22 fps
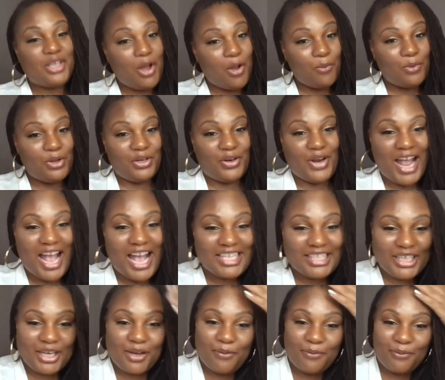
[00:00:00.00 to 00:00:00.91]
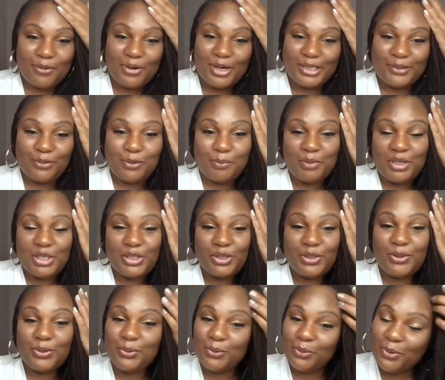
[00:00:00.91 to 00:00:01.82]
So what you're asking for is for me to
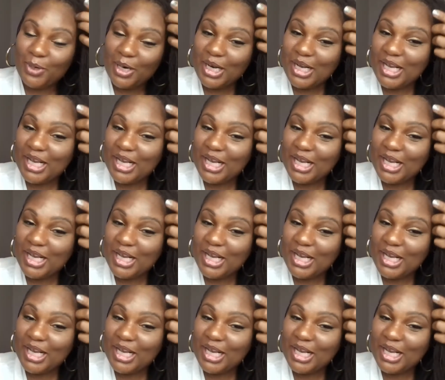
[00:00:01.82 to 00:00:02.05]
do